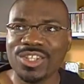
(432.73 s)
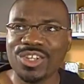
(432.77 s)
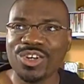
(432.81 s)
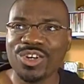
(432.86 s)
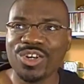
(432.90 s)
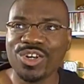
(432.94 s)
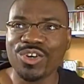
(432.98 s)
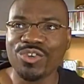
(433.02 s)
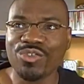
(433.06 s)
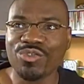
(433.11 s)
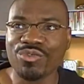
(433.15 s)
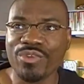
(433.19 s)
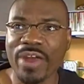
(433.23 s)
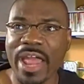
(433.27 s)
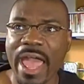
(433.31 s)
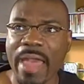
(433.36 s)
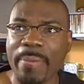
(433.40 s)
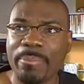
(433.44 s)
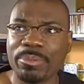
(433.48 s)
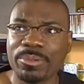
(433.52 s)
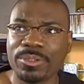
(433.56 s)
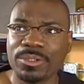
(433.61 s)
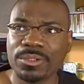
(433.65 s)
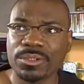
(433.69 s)
the
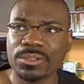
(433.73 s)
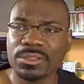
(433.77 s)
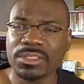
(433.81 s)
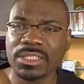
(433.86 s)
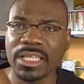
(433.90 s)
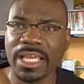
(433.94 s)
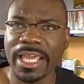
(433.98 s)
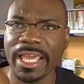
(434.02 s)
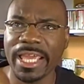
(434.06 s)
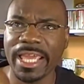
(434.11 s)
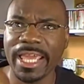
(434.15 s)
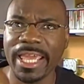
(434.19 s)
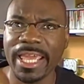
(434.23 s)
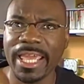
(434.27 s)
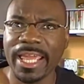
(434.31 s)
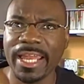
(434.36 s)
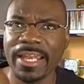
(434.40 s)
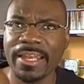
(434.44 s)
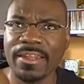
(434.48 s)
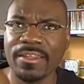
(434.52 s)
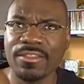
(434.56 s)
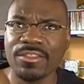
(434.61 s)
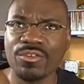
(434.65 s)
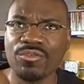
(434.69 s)
rappers,
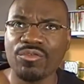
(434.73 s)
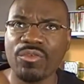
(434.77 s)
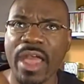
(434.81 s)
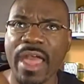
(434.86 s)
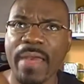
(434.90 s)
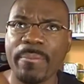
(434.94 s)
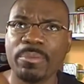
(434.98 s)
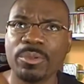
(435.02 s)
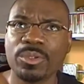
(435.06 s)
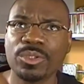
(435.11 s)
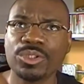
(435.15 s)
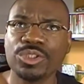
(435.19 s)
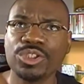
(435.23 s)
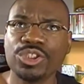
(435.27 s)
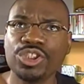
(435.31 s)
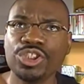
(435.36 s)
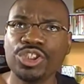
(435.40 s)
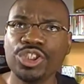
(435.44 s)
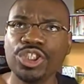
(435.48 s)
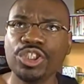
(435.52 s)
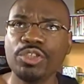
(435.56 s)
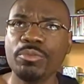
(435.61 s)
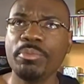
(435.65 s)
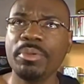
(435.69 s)
and the rappers
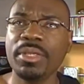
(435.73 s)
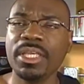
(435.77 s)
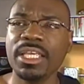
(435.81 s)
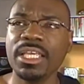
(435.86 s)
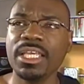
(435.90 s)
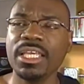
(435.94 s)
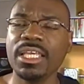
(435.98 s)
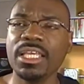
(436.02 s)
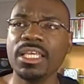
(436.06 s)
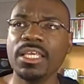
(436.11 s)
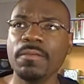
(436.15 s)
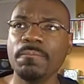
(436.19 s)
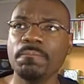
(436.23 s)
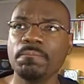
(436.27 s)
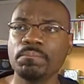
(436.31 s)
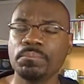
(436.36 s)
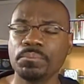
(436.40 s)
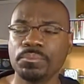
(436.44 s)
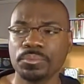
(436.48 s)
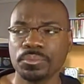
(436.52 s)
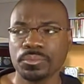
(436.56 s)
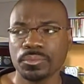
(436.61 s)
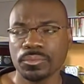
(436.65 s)
should be